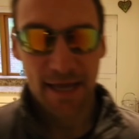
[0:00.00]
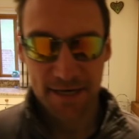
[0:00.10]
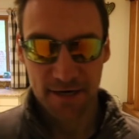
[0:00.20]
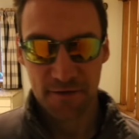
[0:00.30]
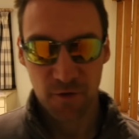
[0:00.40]

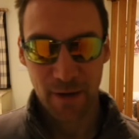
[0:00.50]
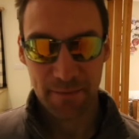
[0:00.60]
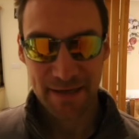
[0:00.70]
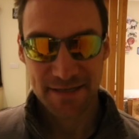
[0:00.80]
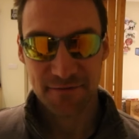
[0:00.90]
And another
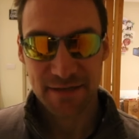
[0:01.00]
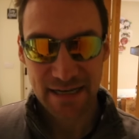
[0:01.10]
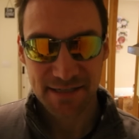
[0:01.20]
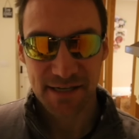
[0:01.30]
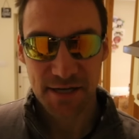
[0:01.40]
quick bit of
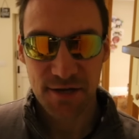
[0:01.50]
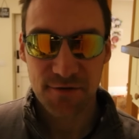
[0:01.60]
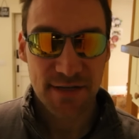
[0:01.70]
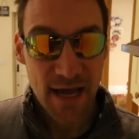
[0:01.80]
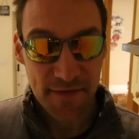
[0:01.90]
Tesla
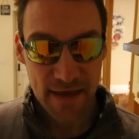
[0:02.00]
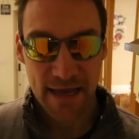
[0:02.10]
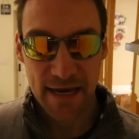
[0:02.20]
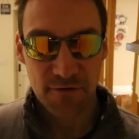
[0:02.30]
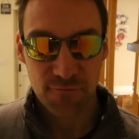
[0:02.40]
news, they're
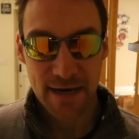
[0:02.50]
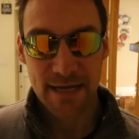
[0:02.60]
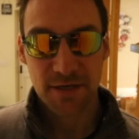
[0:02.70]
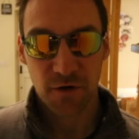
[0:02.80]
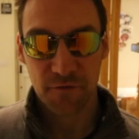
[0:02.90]
getting
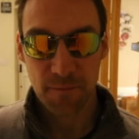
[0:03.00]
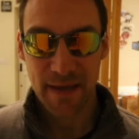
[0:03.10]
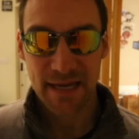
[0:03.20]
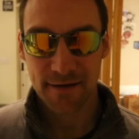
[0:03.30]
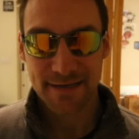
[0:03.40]
rid of the
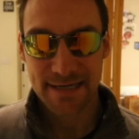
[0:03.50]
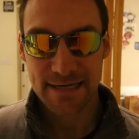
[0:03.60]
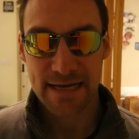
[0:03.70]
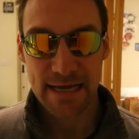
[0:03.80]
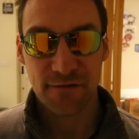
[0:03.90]

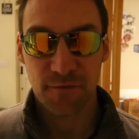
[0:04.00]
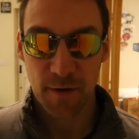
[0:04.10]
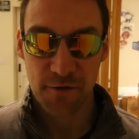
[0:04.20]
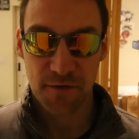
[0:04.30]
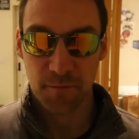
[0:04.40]
P90D for
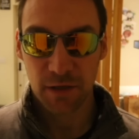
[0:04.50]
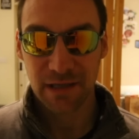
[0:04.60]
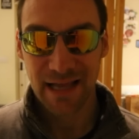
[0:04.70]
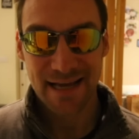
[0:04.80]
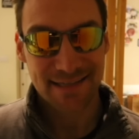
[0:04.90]
both the
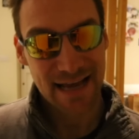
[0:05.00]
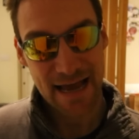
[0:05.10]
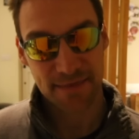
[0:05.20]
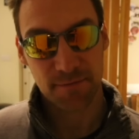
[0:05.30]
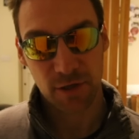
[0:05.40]
Model S
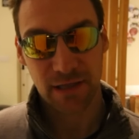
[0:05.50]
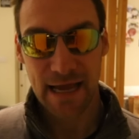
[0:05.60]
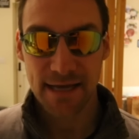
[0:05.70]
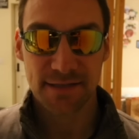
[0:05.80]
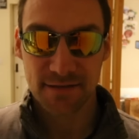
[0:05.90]
and the Model
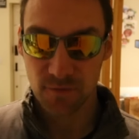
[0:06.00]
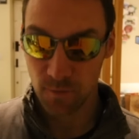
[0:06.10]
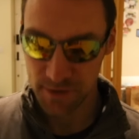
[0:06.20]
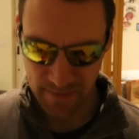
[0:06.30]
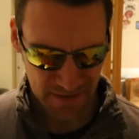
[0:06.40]
X,
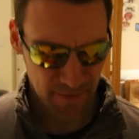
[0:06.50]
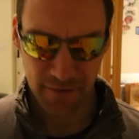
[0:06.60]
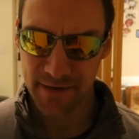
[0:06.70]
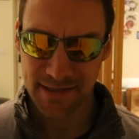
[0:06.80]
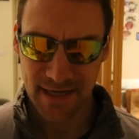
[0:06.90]
which makes
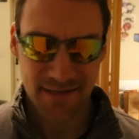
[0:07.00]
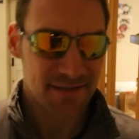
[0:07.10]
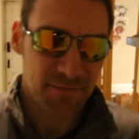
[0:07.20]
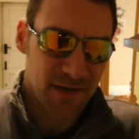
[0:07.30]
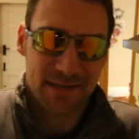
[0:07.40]
perfect
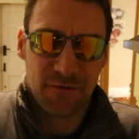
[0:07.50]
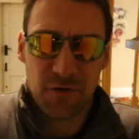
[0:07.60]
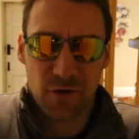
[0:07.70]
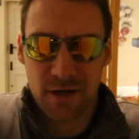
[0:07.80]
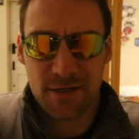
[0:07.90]
sense because if
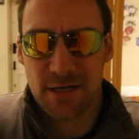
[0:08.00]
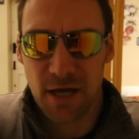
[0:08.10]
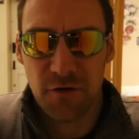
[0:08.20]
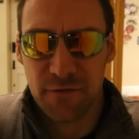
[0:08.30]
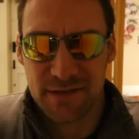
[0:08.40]
you're going to
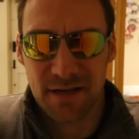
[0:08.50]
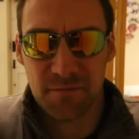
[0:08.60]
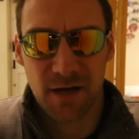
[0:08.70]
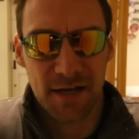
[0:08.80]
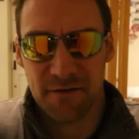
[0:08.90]
go for
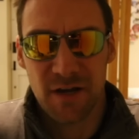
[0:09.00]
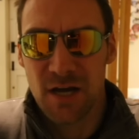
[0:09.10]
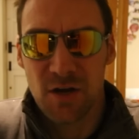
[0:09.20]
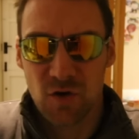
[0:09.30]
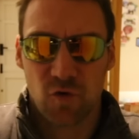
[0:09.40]
some kind of
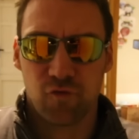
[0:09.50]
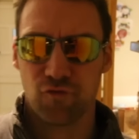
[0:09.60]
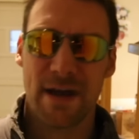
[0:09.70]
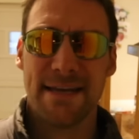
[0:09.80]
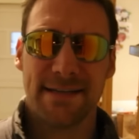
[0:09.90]

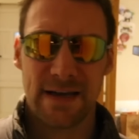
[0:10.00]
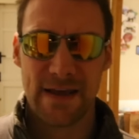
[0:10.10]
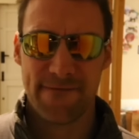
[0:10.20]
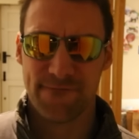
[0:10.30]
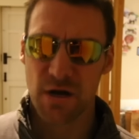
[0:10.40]

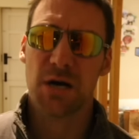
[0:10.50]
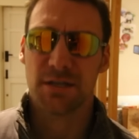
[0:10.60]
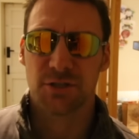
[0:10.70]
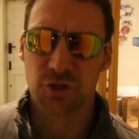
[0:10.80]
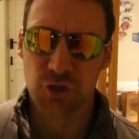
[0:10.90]
crazily
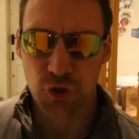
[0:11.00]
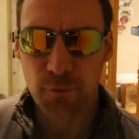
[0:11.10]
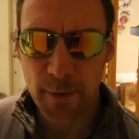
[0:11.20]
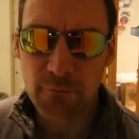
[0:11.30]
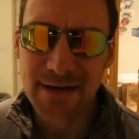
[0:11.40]
fast,
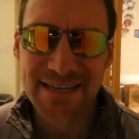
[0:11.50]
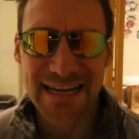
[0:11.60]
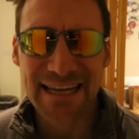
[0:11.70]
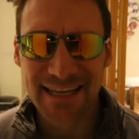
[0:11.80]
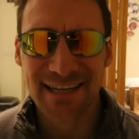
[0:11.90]
super
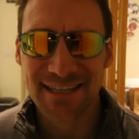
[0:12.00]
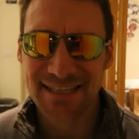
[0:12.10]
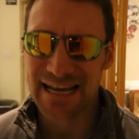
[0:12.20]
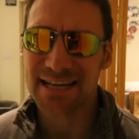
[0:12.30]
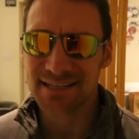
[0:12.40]
ridiculous
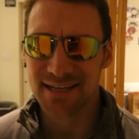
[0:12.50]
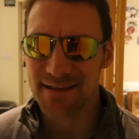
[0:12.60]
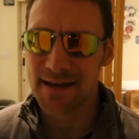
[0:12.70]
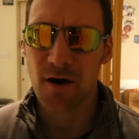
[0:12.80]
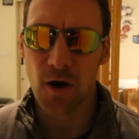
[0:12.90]
Tesla,
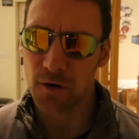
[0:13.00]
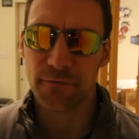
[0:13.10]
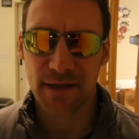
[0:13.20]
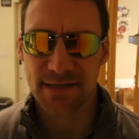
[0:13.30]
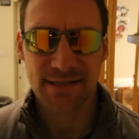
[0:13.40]
then
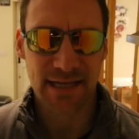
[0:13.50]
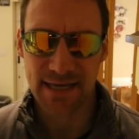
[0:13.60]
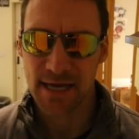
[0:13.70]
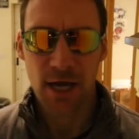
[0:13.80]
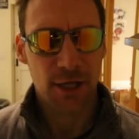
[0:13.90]

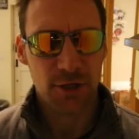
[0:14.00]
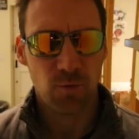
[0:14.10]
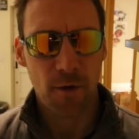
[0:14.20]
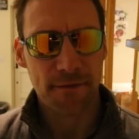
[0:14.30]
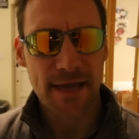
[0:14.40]
obviously you
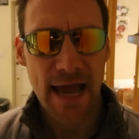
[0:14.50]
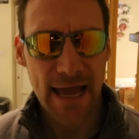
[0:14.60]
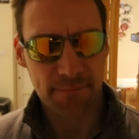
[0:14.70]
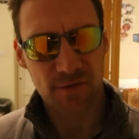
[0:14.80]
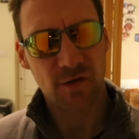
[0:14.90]
want the
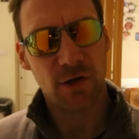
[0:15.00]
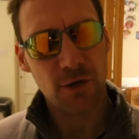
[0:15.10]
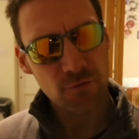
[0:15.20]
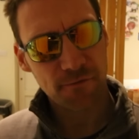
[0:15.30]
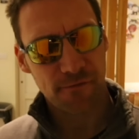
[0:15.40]

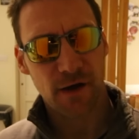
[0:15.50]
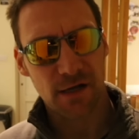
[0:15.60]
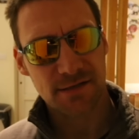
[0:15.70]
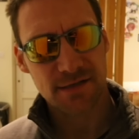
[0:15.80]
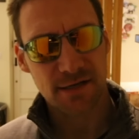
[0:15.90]
absolute
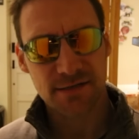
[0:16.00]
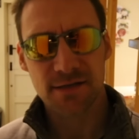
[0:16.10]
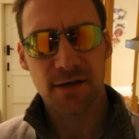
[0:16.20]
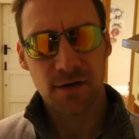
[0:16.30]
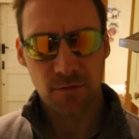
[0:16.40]

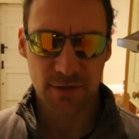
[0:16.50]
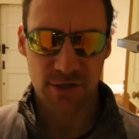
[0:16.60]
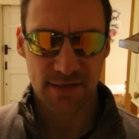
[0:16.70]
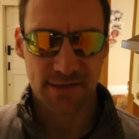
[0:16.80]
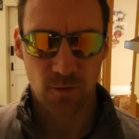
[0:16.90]
fastest,
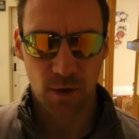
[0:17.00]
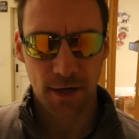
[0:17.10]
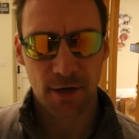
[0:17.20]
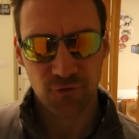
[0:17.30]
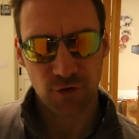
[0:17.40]
which is the
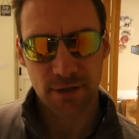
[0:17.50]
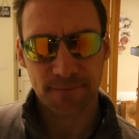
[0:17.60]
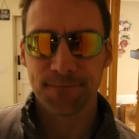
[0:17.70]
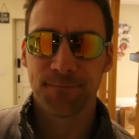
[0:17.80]
100.